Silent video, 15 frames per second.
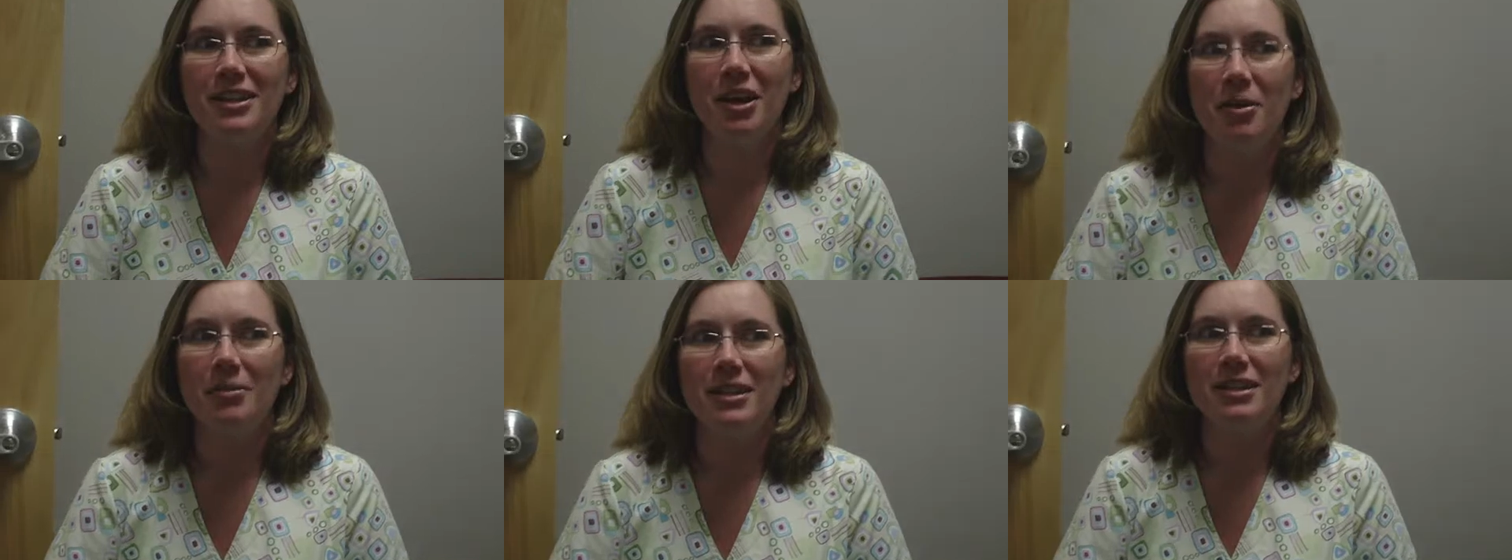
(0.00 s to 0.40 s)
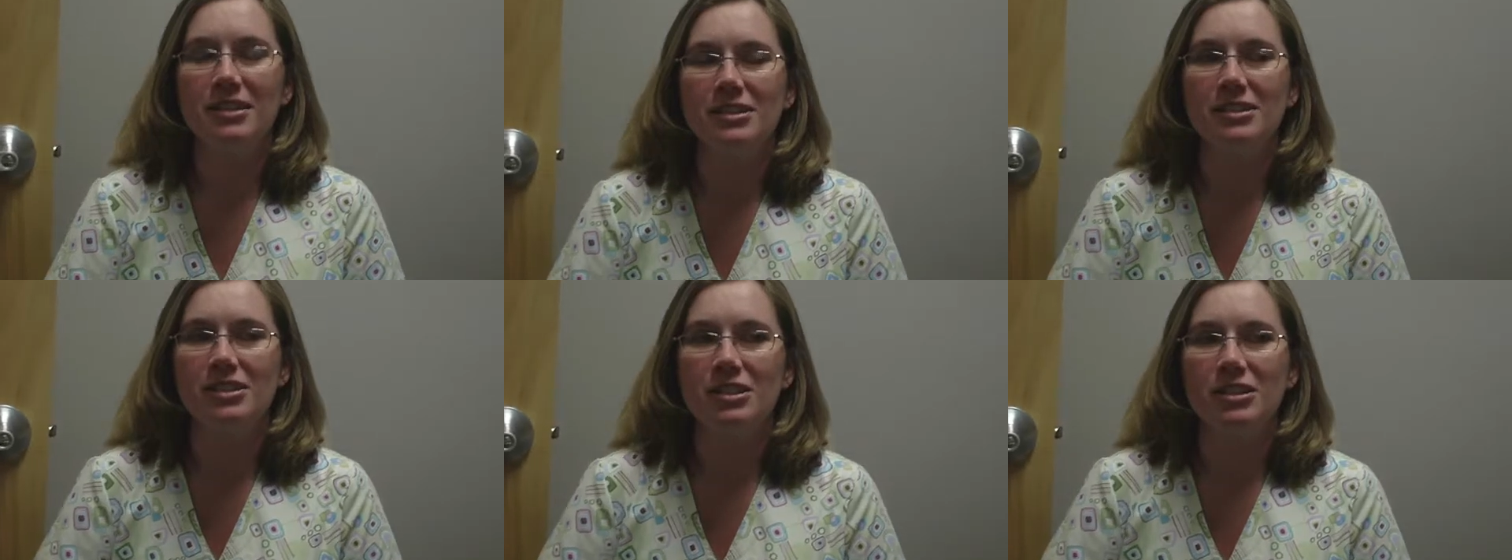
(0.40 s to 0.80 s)

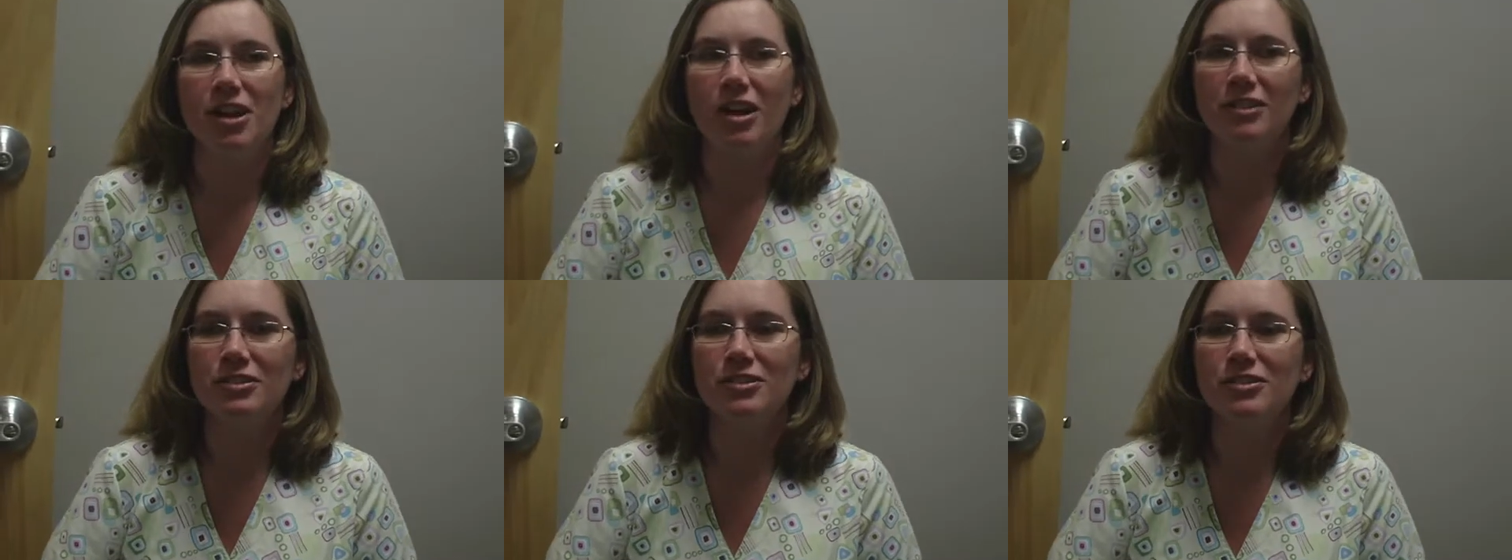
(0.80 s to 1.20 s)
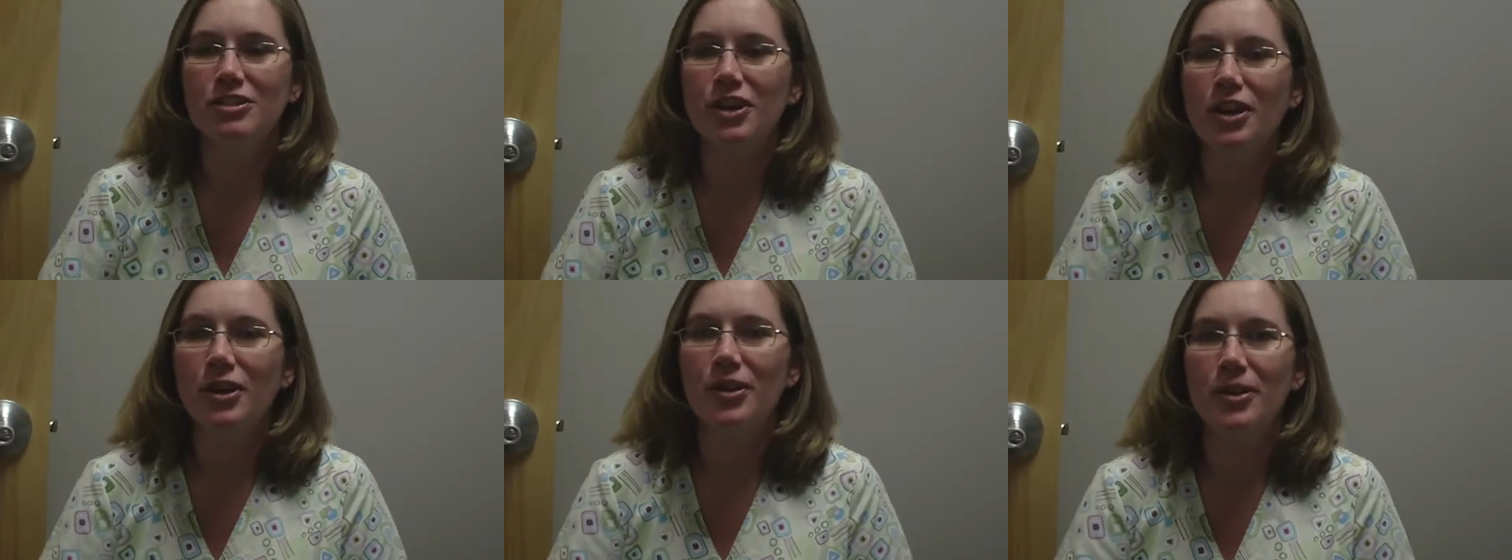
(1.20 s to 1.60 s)
coming to Dr.
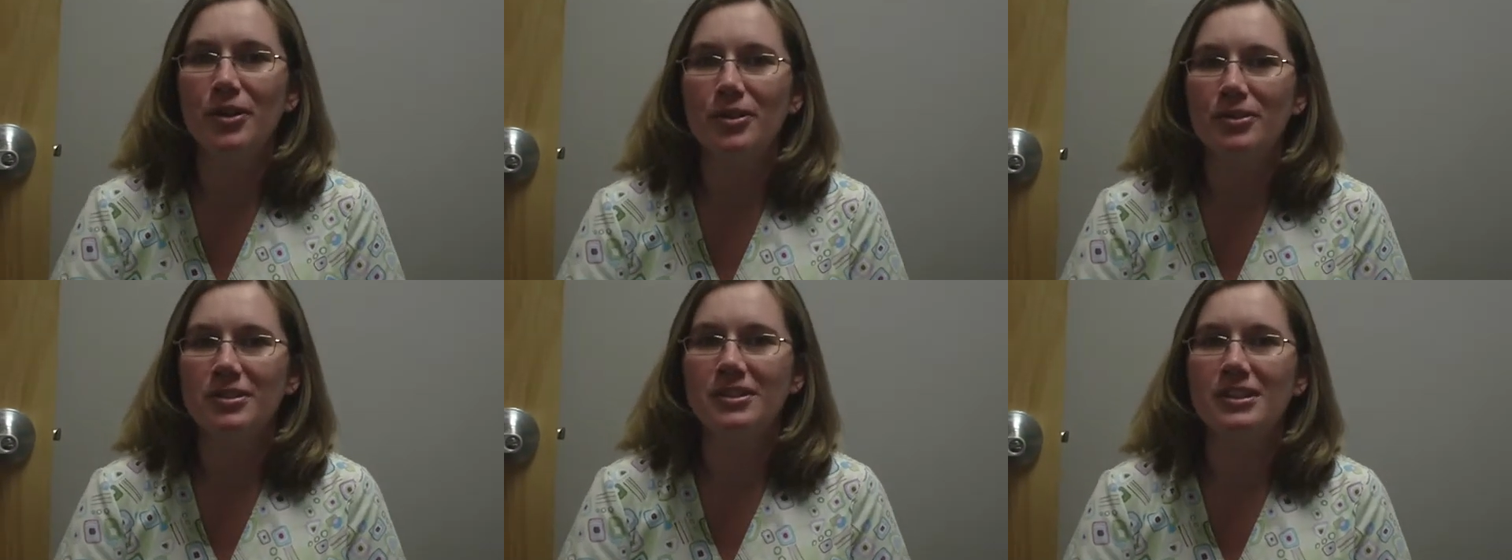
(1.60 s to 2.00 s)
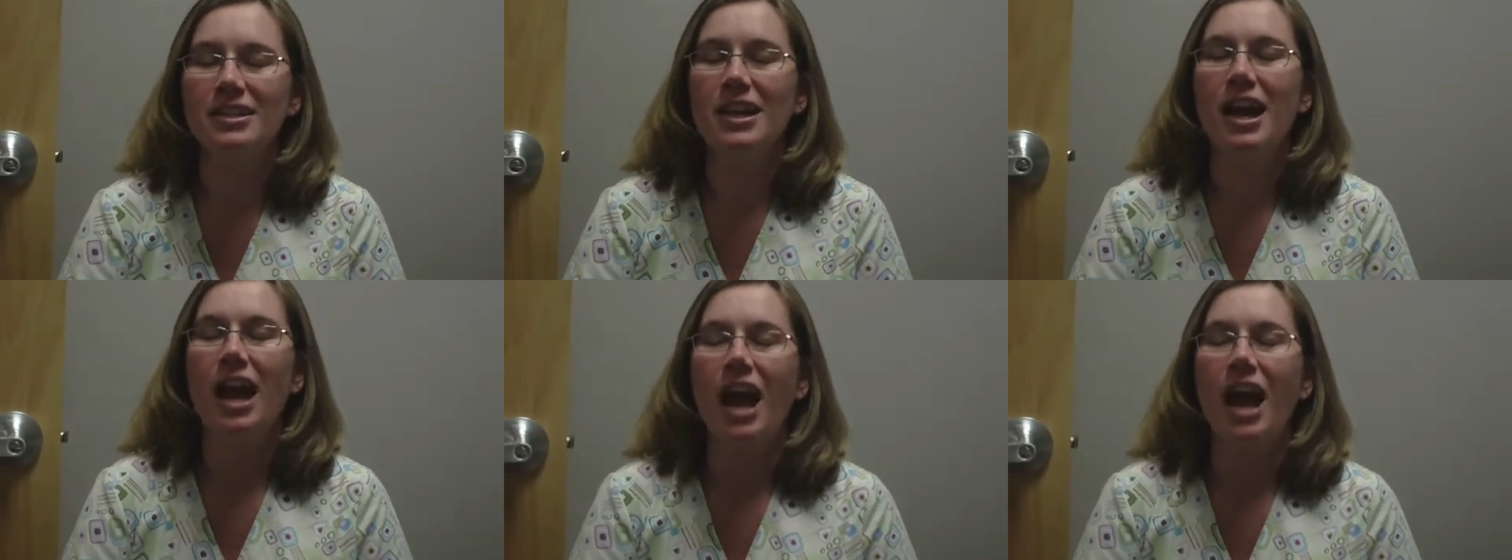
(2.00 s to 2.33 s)
Joe's.